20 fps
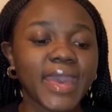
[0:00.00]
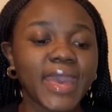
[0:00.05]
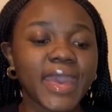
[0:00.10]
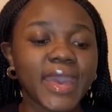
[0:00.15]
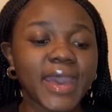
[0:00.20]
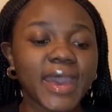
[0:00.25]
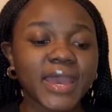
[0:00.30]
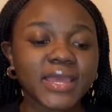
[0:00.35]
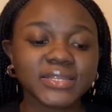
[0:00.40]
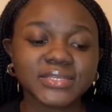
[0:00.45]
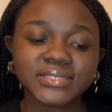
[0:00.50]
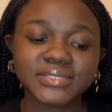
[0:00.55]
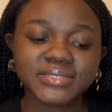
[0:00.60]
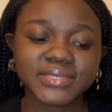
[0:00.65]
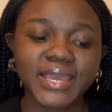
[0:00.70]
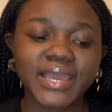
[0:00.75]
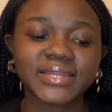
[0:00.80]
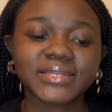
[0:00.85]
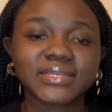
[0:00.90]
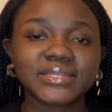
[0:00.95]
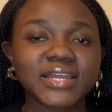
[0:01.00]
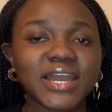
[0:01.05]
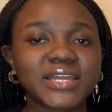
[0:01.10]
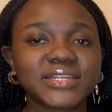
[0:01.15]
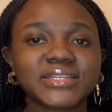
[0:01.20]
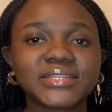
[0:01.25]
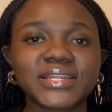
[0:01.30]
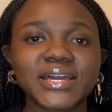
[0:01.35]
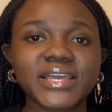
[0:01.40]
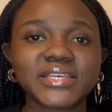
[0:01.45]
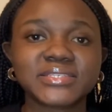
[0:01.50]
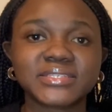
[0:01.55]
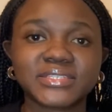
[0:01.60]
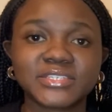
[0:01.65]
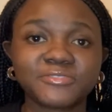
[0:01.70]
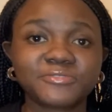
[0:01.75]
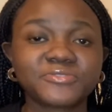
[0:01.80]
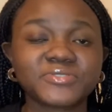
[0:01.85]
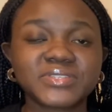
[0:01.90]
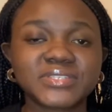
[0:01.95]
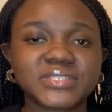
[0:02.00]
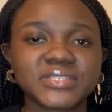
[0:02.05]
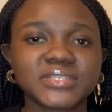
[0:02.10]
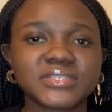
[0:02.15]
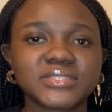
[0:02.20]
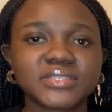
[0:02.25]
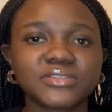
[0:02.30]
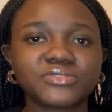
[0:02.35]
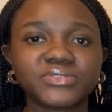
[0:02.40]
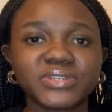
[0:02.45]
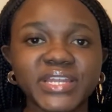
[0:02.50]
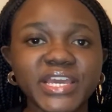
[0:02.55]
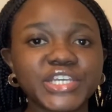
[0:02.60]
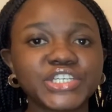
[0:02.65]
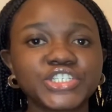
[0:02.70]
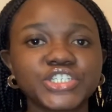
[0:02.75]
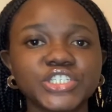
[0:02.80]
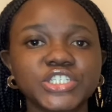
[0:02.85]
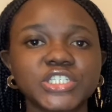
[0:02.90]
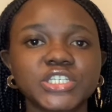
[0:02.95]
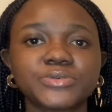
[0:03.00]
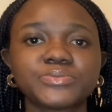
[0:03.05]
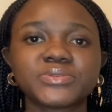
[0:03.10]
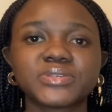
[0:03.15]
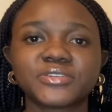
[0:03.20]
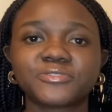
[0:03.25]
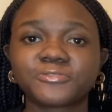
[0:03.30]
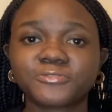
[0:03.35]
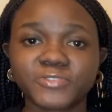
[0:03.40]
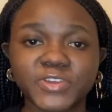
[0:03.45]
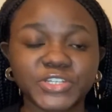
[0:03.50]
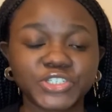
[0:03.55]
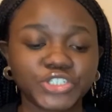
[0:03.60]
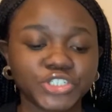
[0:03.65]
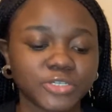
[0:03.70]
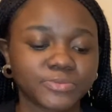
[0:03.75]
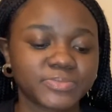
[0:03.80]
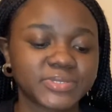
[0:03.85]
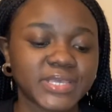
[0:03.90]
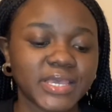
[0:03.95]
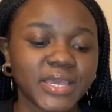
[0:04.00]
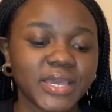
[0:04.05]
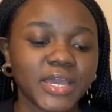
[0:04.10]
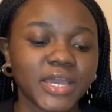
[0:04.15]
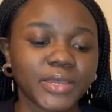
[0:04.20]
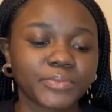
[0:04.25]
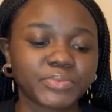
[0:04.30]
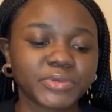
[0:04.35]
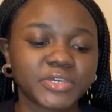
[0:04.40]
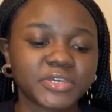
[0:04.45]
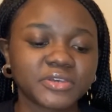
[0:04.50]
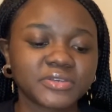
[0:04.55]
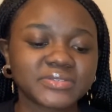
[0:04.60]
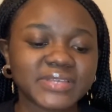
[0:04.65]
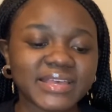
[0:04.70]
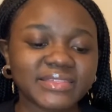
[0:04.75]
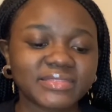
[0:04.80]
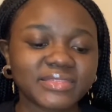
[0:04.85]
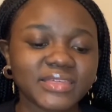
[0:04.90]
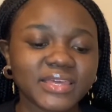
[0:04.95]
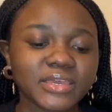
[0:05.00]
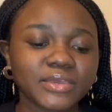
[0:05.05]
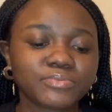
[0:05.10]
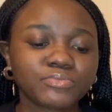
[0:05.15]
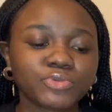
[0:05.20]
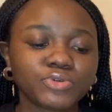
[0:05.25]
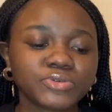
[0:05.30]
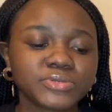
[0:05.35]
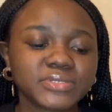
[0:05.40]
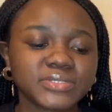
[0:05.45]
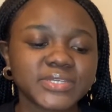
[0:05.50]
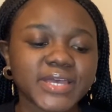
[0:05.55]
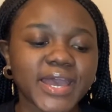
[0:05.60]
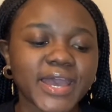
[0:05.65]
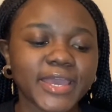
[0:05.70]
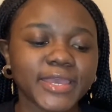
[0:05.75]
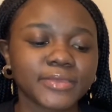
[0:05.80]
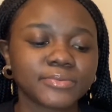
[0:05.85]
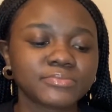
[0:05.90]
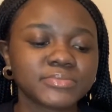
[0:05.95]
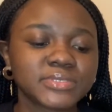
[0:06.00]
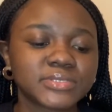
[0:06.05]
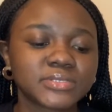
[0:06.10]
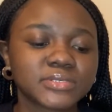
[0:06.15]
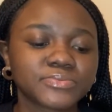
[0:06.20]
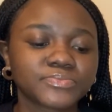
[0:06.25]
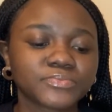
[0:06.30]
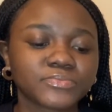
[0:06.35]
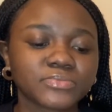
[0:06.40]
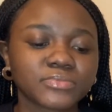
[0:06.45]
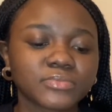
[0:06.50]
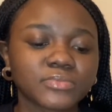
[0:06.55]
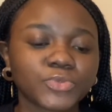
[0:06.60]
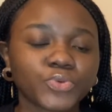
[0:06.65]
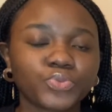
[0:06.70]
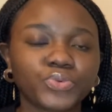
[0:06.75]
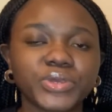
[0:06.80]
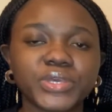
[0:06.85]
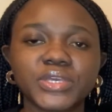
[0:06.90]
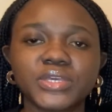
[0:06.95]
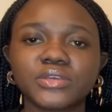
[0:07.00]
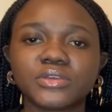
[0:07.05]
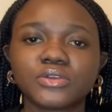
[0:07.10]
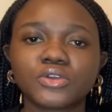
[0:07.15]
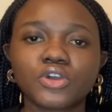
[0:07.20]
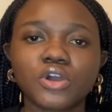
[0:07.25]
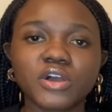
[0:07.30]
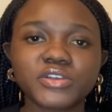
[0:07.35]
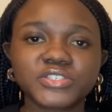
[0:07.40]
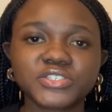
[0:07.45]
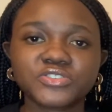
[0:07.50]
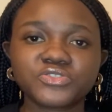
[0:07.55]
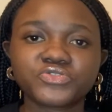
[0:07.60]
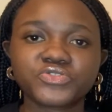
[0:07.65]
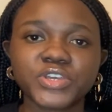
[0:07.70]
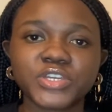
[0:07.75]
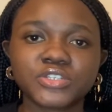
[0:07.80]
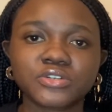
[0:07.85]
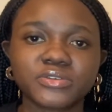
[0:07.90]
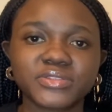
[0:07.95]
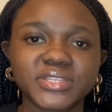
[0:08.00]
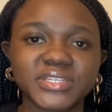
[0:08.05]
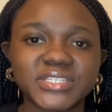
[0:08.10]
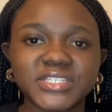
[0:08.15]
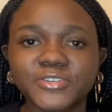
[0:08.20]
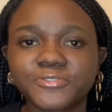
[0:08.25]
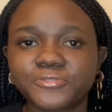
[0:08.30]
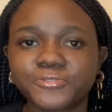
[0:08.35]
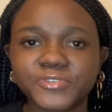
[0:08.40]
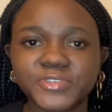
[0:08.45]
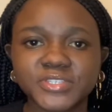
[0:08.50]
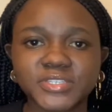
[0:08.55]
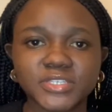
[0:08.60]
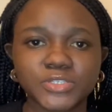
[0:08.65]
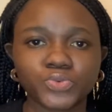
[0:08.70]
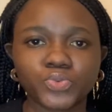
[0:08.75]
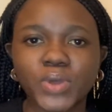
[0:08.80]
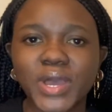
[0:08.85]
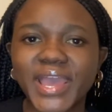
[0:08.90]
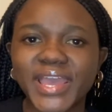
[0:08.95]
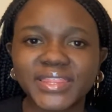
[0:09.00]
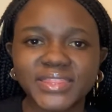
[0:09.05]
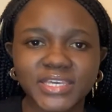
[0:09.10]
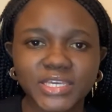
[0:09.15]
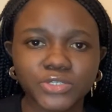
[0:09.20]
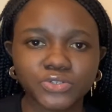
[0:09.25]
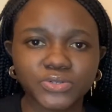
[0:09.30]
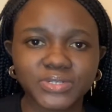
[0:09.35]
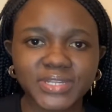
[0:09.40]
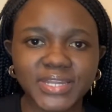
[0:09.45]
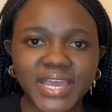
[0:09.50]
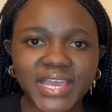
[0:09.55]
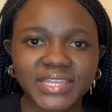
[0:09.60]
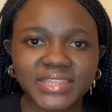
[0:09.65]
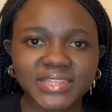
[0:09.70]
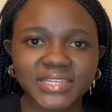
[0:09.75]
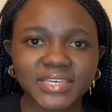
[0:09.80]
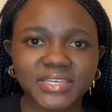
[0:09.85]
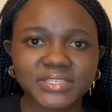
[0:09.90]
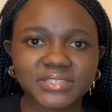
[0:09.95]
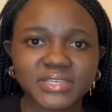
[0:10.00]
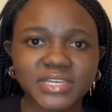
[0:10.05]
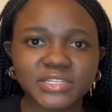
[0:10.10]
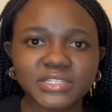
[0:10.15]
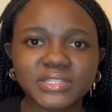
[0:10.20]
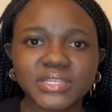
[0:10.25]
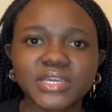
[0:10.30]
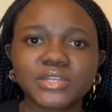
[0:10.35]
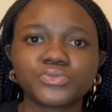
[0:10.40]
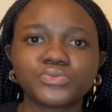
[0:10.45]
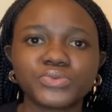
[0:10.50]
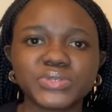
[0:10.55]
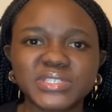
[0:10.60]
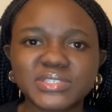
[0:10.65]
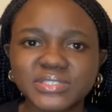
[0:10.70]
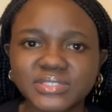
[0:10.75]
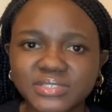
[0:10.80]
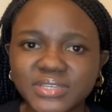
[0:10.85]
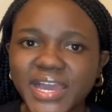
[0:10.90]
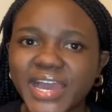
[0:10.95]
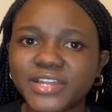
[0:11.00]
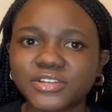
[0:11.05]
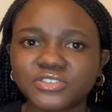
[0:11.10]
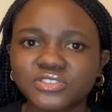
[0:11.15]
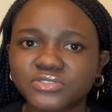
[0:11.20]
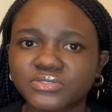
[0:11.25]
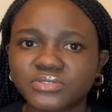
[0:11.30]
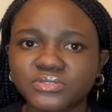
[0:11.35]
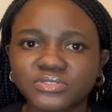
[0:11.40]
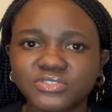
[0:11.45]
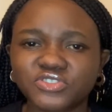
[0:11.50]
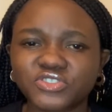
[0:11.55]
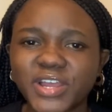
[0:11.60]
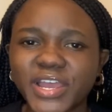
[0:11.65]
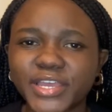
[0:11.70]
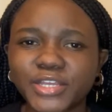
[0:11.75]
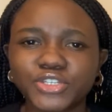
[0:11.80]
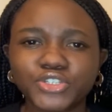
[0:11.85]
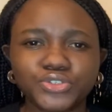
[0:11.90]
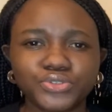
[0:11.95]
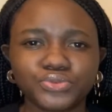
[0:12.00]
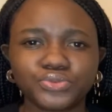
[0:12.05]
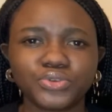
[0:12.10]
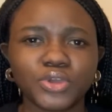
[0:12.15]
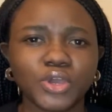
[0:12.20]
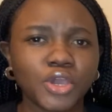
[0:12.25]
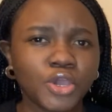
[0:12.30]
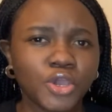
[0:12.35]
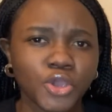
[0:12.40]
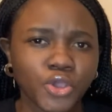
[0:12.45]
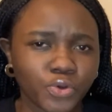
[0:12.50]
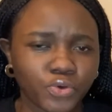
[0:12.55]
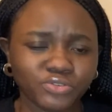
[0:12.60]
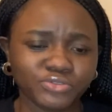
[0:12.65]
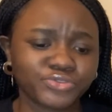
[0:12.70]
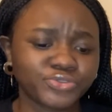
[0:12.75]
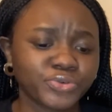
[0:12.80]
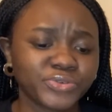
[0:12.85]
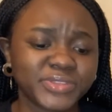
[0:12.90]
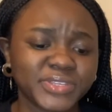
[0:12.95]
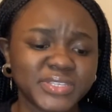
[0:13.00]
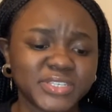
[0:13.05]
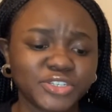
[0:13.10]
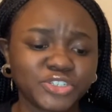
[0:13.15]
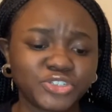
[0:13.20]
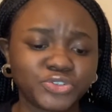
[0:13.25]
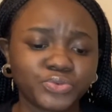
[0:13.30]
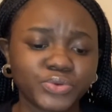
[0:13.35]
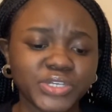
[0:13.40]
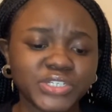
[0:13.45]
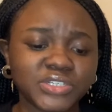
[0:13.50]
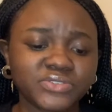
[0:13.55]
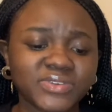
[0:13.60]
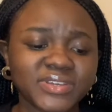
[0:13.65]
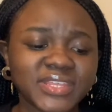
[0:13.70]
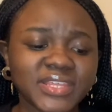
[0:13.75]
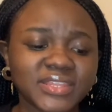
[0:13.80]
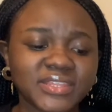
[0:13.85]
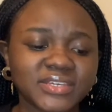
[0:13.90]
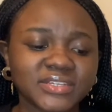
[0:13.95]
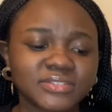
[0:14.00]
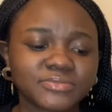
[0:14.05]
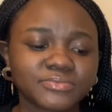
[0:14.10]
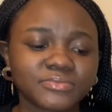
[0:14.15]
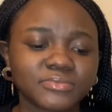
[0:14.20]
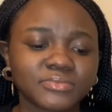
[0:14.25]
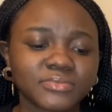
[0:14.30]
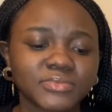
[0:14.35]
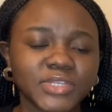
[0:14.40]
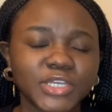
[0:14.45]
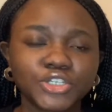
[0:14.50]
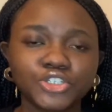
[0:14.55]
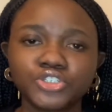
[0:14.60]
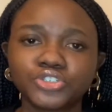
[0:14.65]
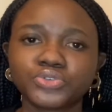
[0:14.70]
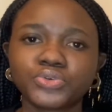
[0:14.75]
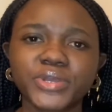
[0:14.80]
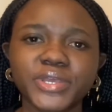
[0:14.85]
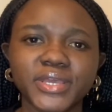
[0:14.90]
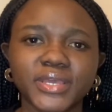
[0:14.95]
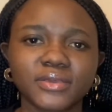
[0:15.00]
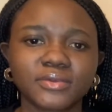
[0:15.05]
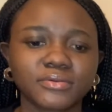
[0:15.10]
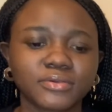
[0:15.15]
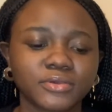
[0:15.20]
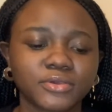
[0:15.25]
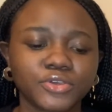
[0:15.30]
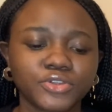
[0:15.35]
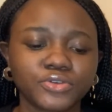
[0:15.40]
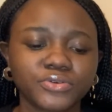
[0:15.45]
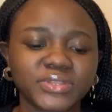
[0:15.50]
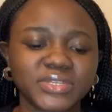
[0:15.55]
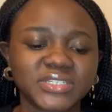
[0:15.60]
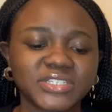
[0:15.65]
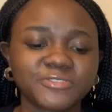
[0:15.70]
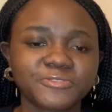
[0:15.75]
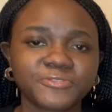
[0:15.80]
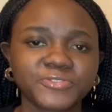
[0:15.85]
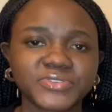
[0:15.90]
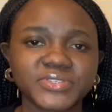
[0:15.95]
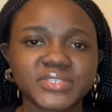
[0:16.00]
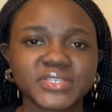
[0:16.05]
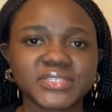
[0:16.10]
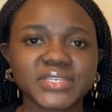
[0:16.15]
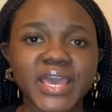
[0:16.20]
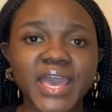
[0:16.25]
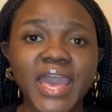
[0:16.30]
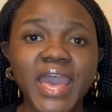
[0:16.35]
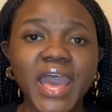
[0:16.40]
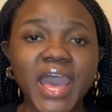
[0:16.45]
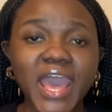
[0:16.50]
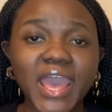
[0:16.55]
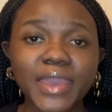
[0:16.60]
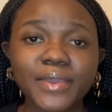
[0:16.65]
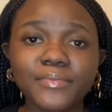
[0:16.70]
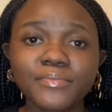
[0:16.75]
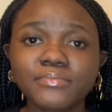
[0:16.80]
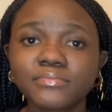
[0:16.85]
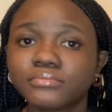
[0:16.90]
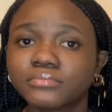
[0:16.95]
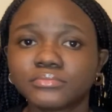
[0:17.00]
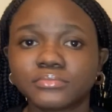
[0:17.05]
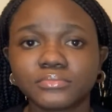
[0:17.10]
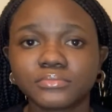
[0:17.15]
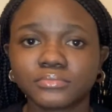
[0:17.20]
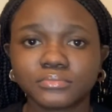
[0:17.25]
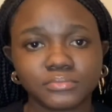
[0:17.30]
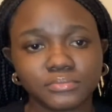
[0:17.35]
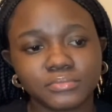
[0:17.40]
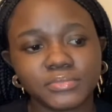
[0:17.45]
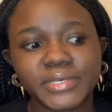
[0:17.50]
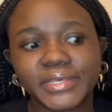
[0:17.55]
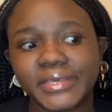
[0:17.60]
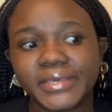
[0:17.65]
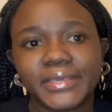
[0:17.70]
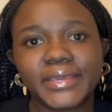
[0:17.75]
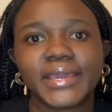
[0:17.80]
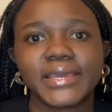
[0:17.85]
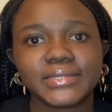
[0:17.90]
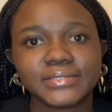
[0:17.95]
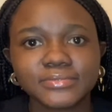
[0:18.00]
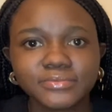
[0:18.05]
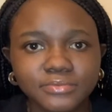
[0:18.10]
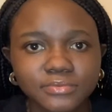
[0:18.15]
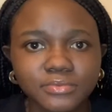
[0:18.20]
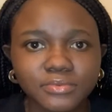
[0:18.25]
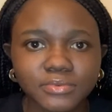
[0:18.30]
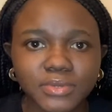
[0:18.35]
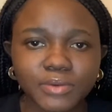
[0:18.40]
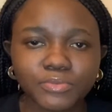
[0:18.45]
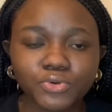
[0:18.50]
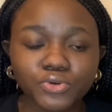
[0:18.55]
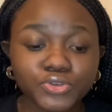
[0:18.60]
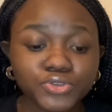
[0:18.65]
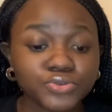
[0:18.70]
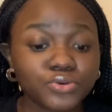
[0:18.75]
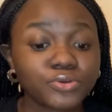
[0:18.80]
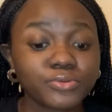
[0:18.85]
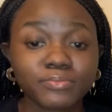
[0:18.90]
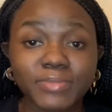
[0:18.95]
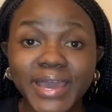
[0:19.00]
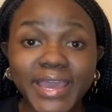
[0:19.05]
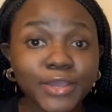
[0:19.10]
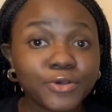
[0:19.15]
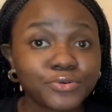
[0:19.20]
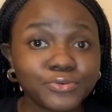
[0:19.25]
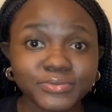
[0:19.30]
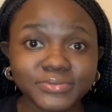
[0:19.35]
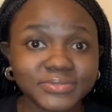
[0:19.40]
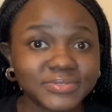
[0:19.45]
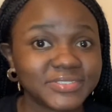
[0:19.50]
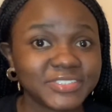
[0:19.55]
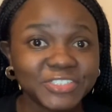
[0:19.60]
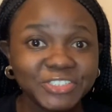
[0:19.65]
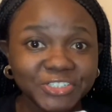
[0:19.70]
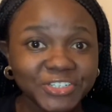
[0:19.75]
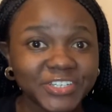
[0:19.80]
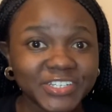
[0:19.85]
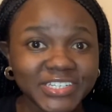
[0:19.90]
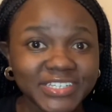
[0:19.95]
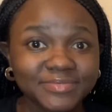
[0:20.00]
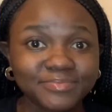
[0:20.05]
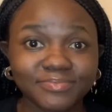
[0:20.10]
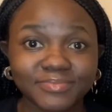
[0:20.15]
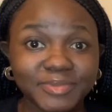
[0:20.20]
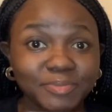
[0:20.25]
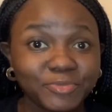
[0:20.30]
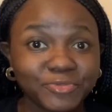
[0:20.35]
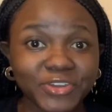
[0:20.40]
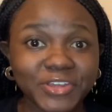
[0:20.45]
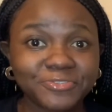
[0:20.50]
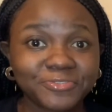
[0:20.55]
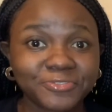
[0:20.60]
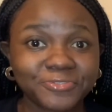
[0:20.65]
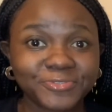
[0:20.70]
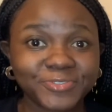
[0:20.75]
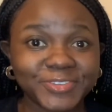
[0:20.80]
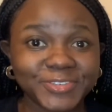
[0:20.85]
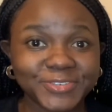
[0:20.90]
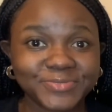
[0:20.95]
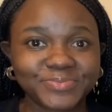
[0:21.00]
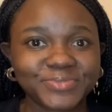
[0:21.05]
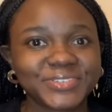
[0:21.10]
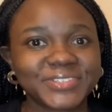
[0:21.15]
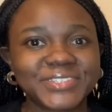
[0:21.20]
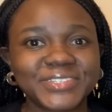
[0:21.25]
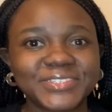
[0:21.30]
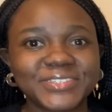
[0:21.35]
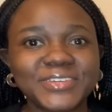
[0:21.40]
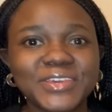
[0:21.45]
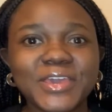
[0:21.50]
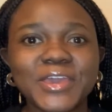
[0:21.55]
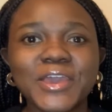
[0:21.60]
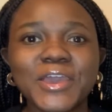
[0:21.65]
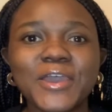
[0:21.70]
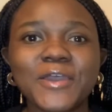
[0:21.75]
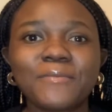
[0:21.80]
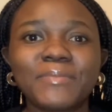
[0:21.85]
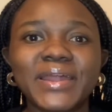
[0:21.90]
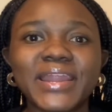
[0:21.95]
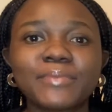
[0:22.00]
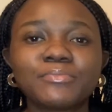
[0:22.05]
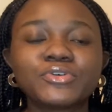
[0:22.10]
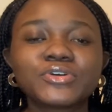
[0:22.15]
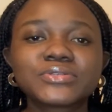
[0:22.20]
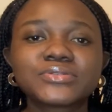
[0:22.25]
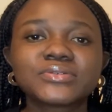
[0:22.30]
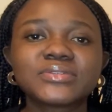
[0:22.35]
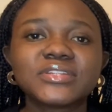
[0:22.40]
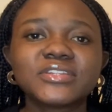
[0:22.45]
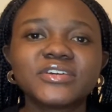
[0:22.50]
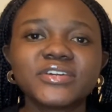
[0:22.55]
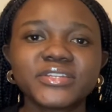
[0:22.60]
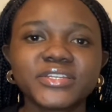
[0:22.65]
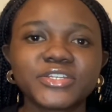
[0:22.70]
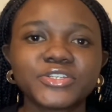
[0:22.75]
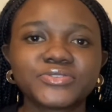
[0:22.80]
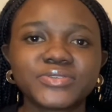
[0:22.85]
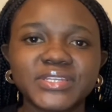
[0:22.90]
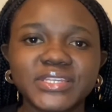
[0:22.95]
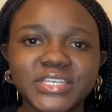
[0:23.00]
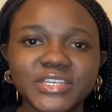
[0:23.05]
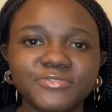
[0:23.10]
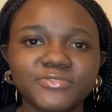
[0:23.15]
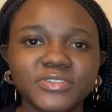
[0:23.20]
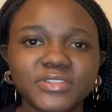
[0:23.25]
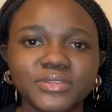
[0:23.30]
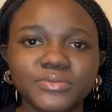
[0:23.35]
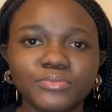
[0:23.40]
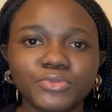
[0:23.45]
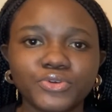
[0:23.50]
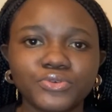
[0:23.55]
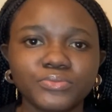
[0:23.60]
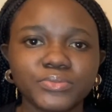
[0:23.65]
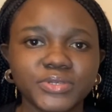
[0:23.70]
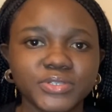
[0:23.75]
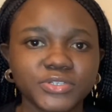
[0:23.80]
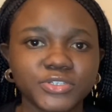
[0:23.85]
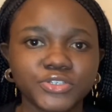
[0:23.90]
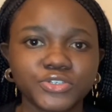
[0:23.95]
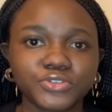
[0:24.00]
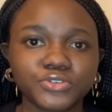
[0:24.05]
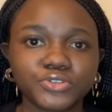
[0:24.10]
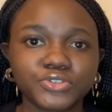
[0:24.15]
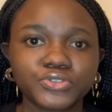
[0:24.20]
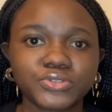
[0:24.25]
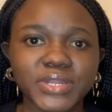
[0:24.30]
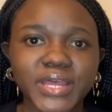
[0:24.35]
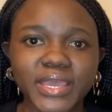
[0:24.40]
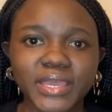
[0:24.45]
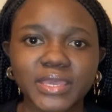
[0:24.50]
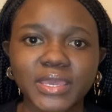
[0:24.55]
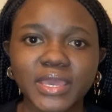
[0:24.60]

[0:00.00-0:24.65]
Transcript: understand and analyze differences in relationships and friendships, because I think most times we concentrate on the differences, why they're not like this, and then we kind of sort of try to control the situation rather than enjoying, the differences. I'm also on my own journey. I'm grateful for this book too, but I'm also learning to live in the moment, to like